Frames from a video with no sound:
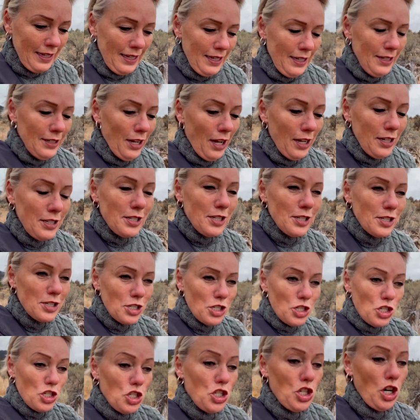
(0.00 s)
Not to
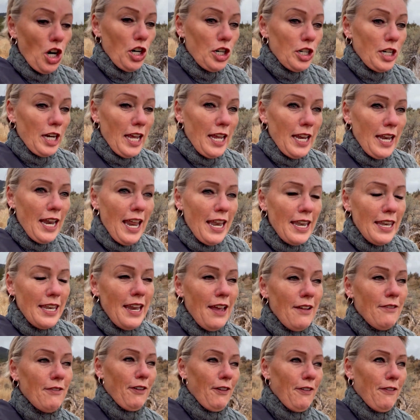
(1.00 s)
start it and
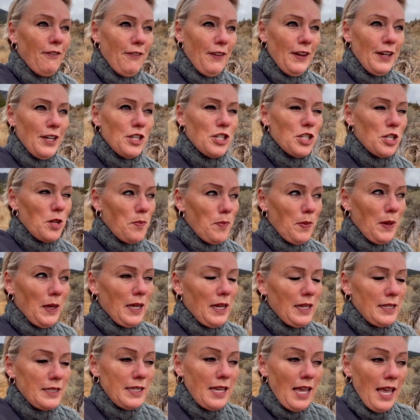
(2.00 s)
never finish it,
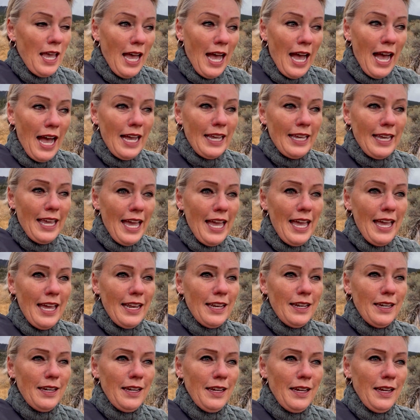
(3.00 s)
because
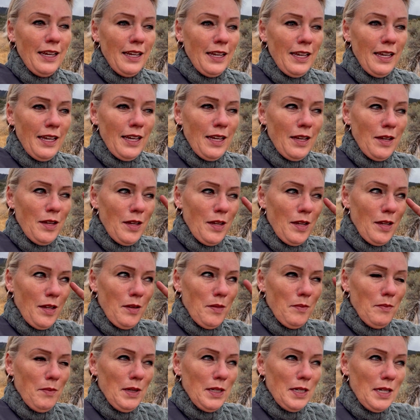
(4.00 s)
again,
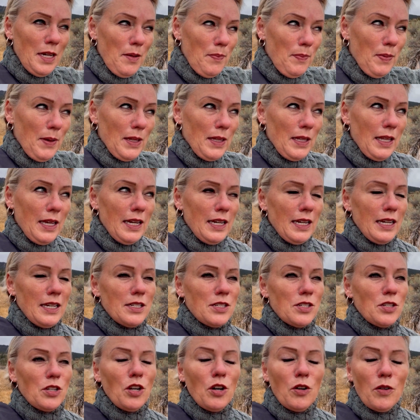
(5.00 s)
manipulated
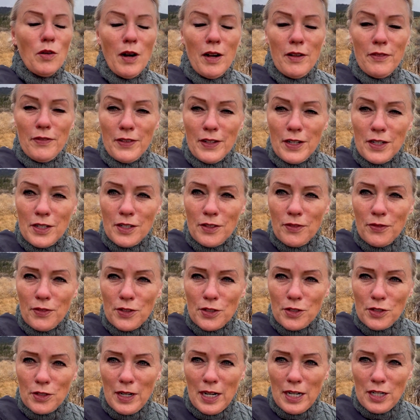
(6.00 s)
to go off in a
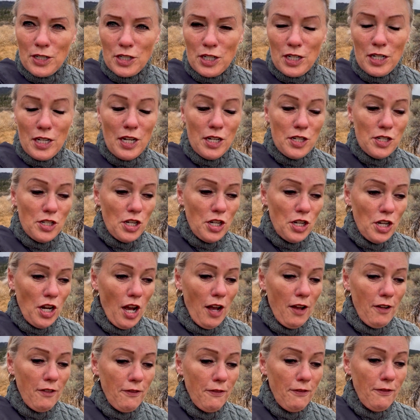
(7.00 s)
different direction and to
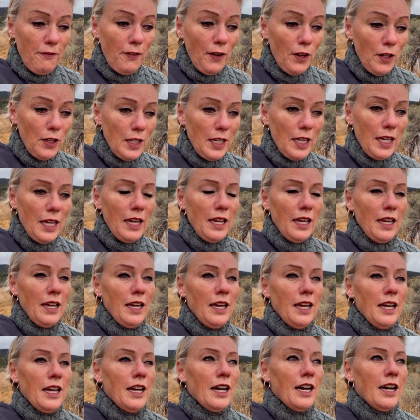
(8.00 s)
not fully
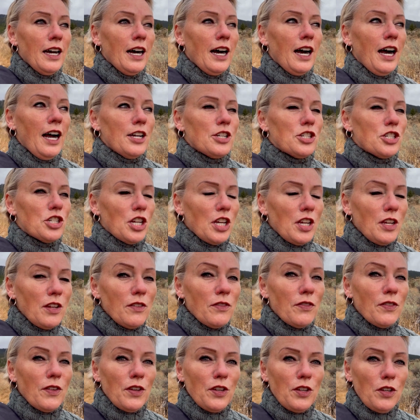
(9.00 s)

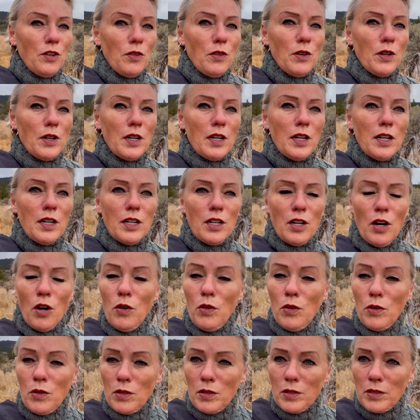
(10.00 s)
achieve your
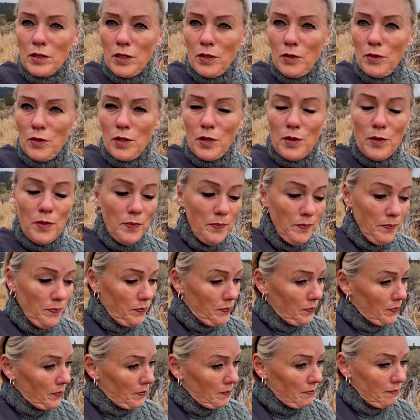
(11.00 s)
goal, your
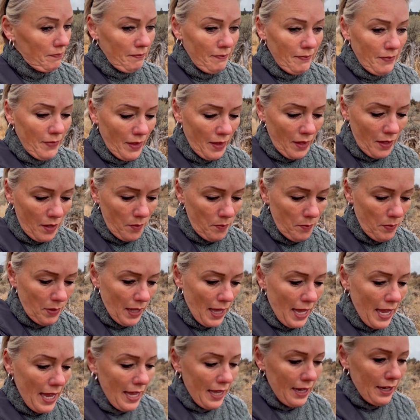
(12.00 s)

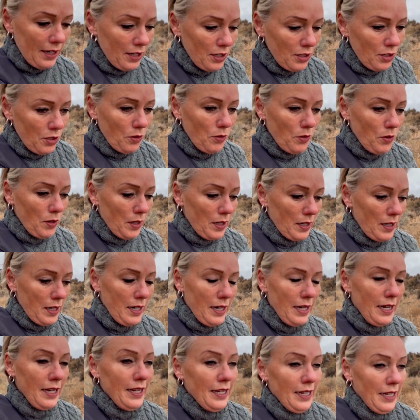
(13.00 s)
plan, your
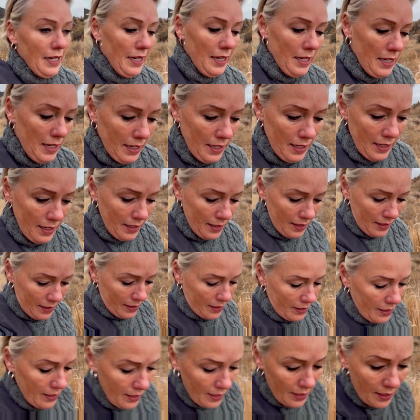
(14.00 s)

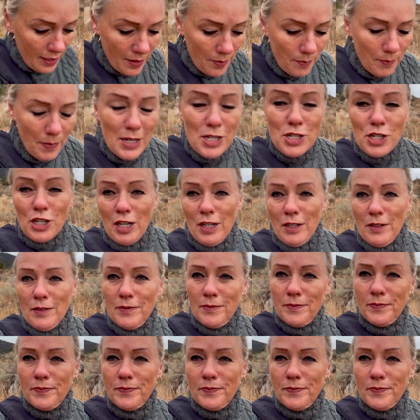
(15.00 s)
mission.